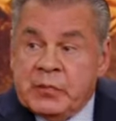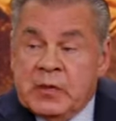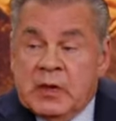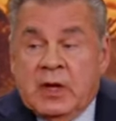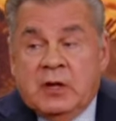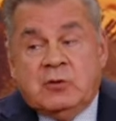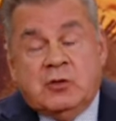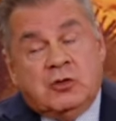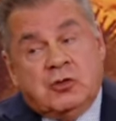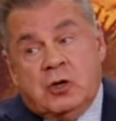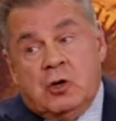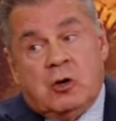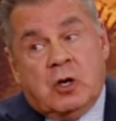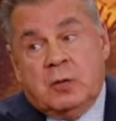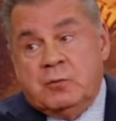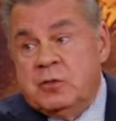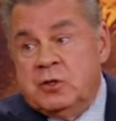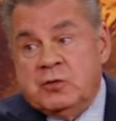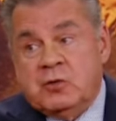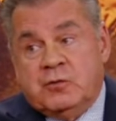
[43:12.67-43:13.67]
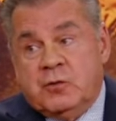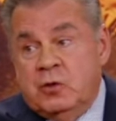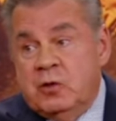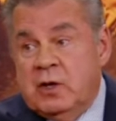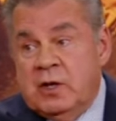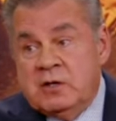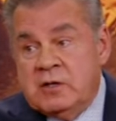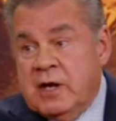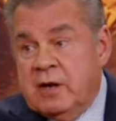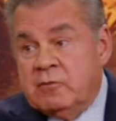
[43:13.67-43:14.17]
and she showed up just a few
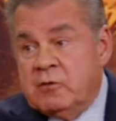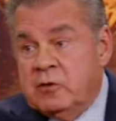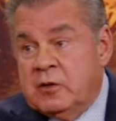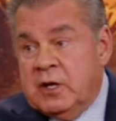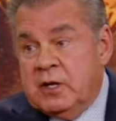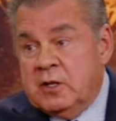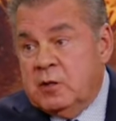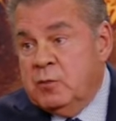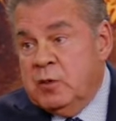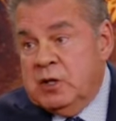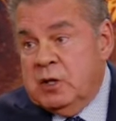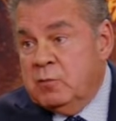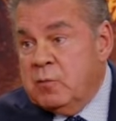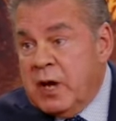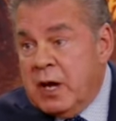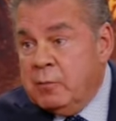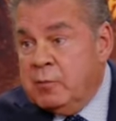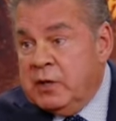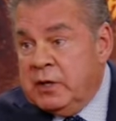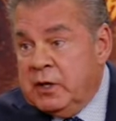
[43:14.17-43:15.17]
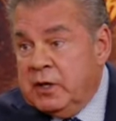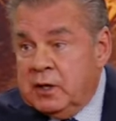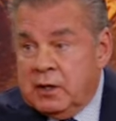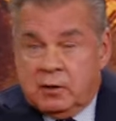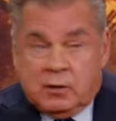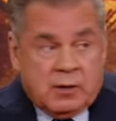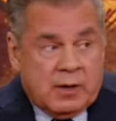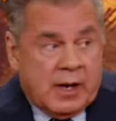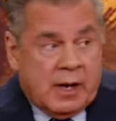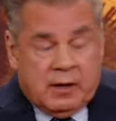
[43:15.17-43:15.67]
days after that to be in my meeting
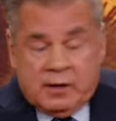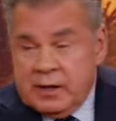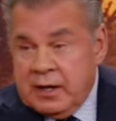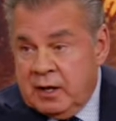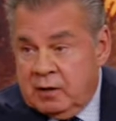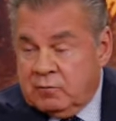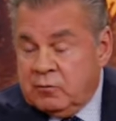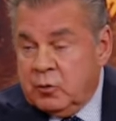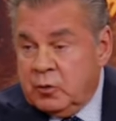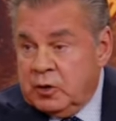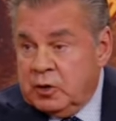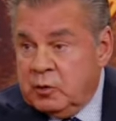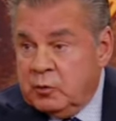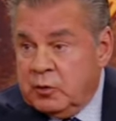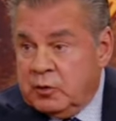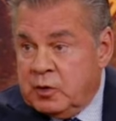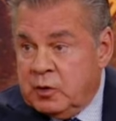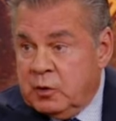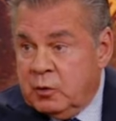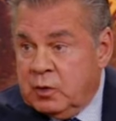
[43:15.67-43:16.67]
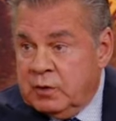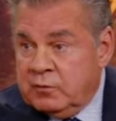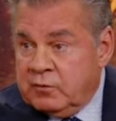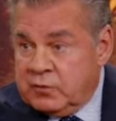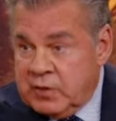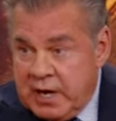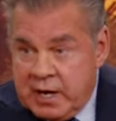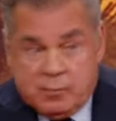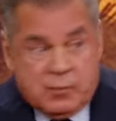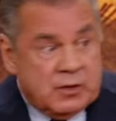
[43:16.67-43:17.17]
in, in California with the
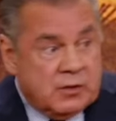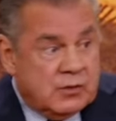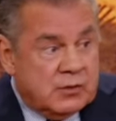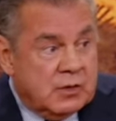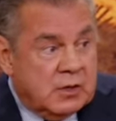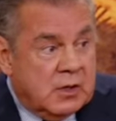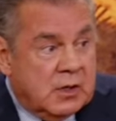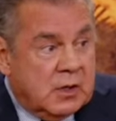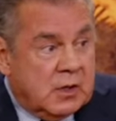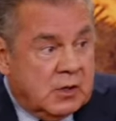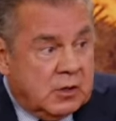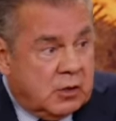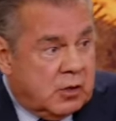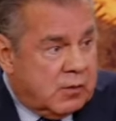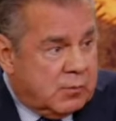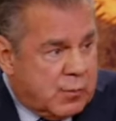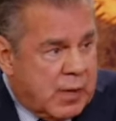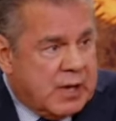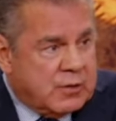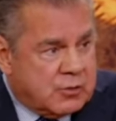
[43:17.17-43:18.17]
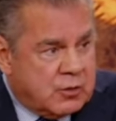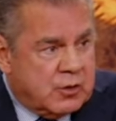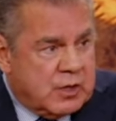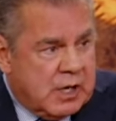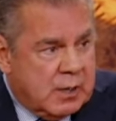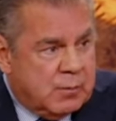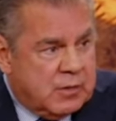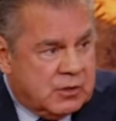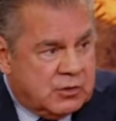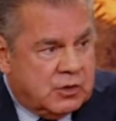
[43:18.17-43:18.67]
Simons. You, Pastor
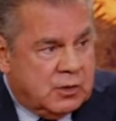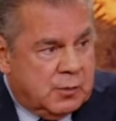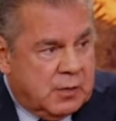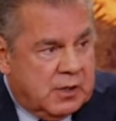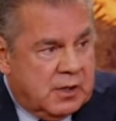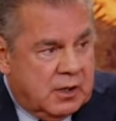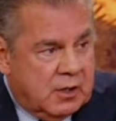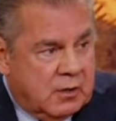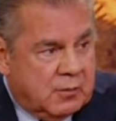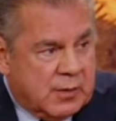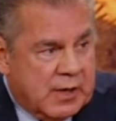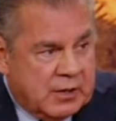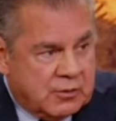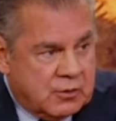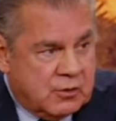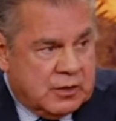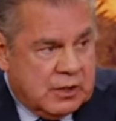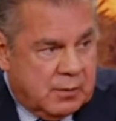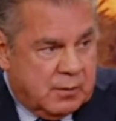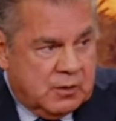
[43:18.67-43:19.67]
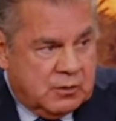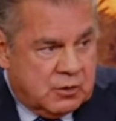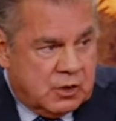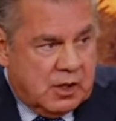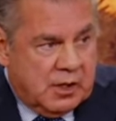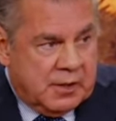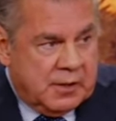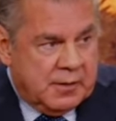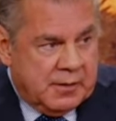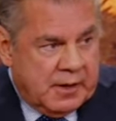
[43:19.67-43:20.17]
Debbie, she been here? Pastor Debbie and
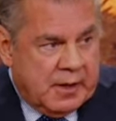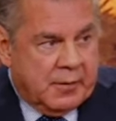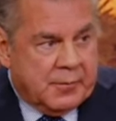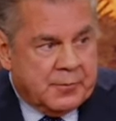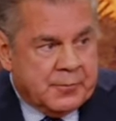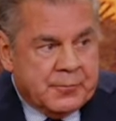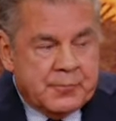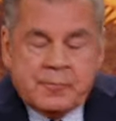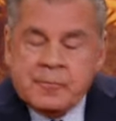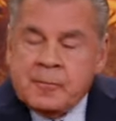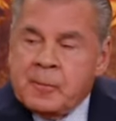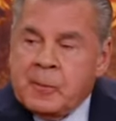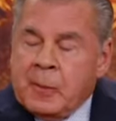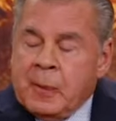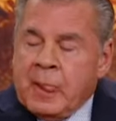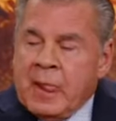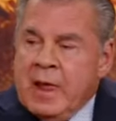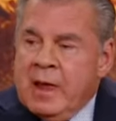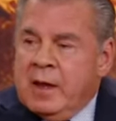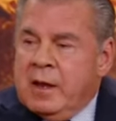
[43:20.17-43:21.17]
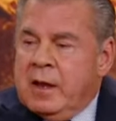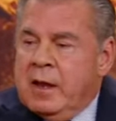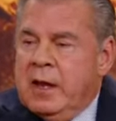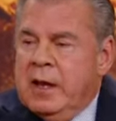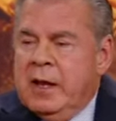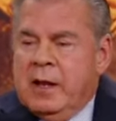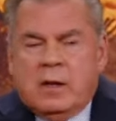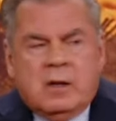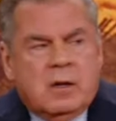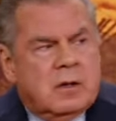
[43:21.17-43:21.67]
Johnny? Yeah.
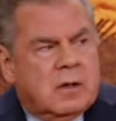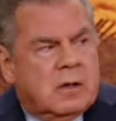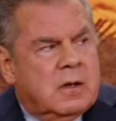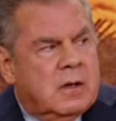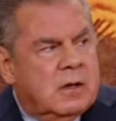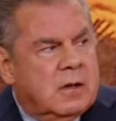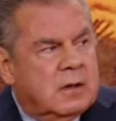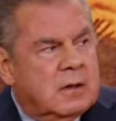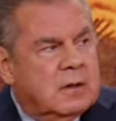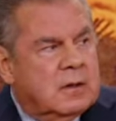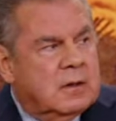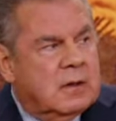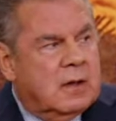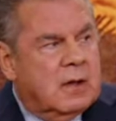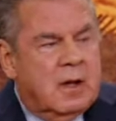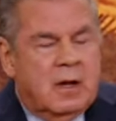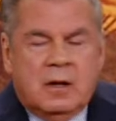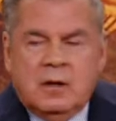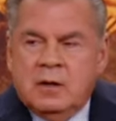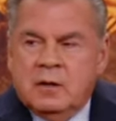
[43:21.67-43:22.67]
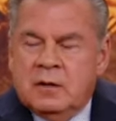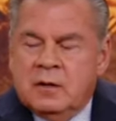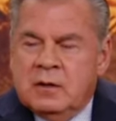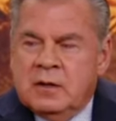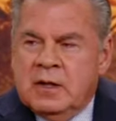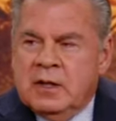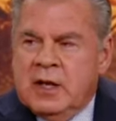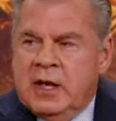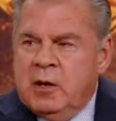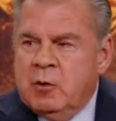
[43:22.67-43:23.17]
And uh,
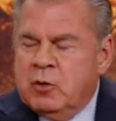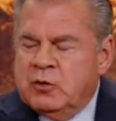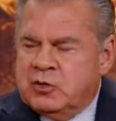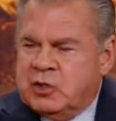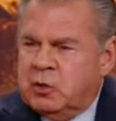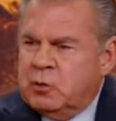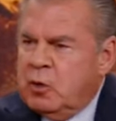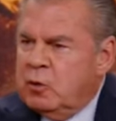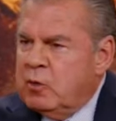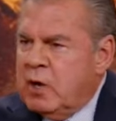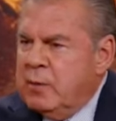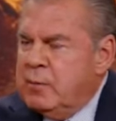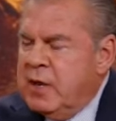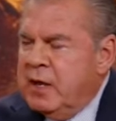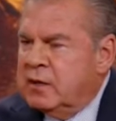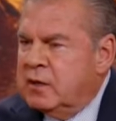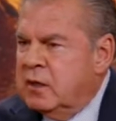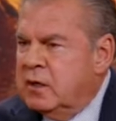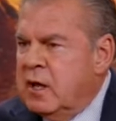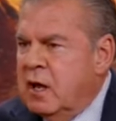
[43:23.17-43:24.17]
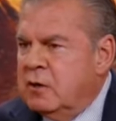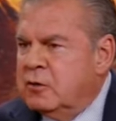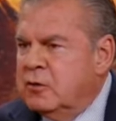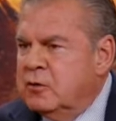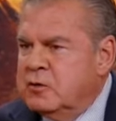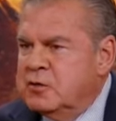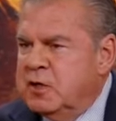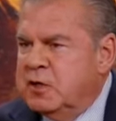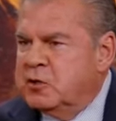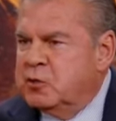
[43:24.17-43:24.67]
he, she went right back to the doctor in
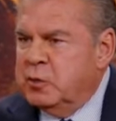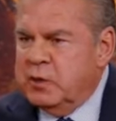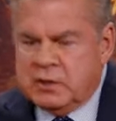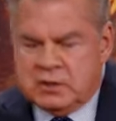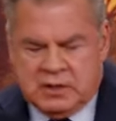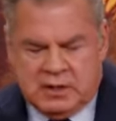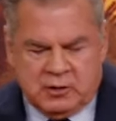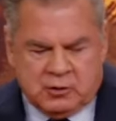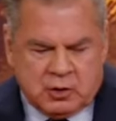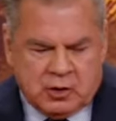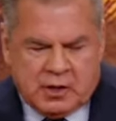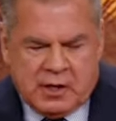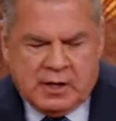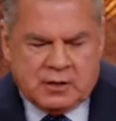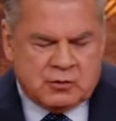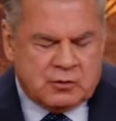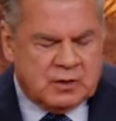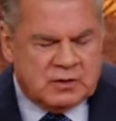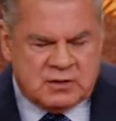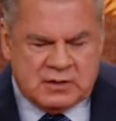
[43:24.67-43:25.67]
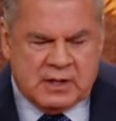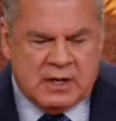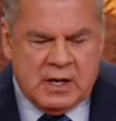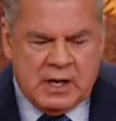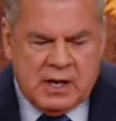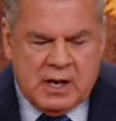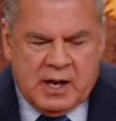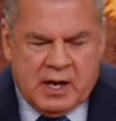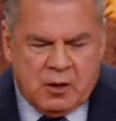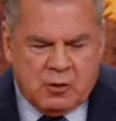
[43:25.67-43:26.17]
six weeks. He took x ray. He said,
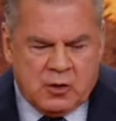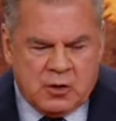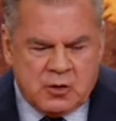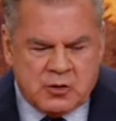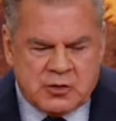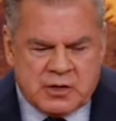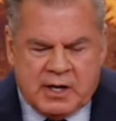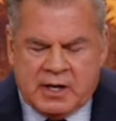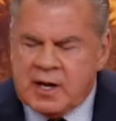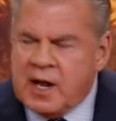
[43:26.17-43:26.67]
I don't understand.